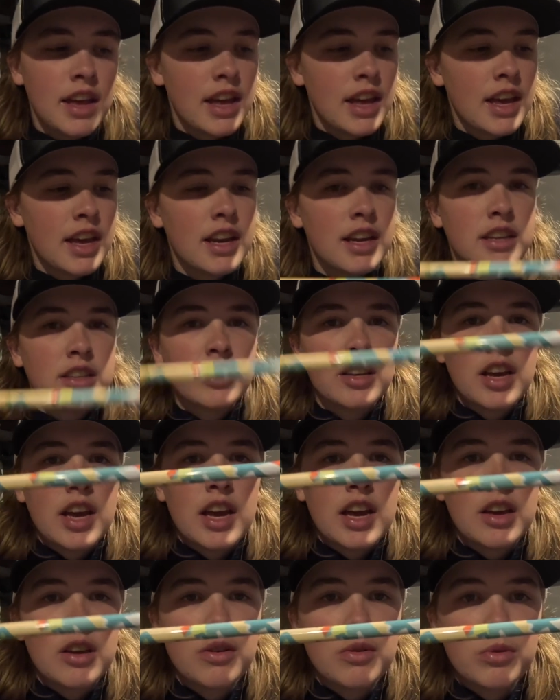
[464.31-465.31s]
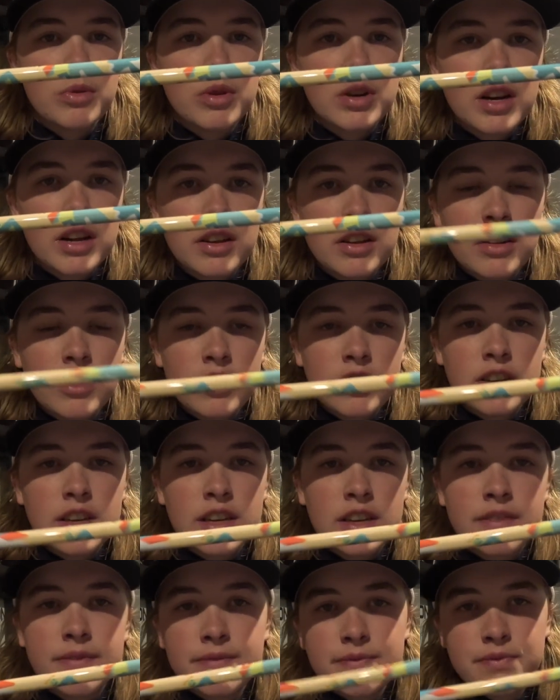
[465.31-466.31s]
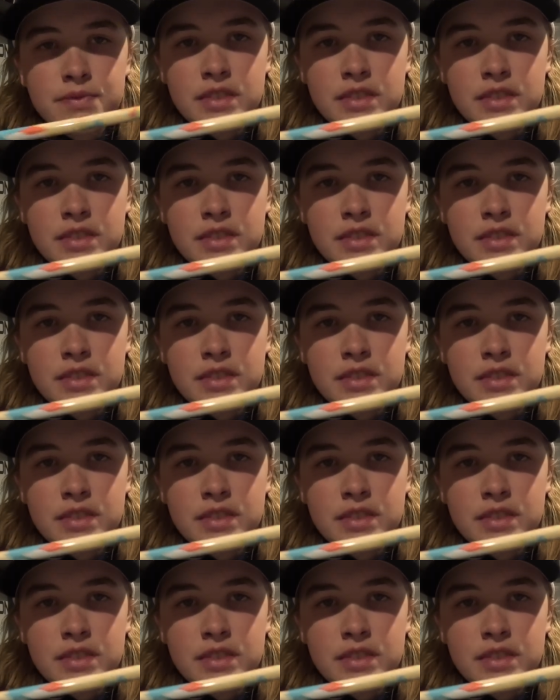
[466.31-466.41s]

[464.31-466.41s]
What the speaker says: It is a cool color looking,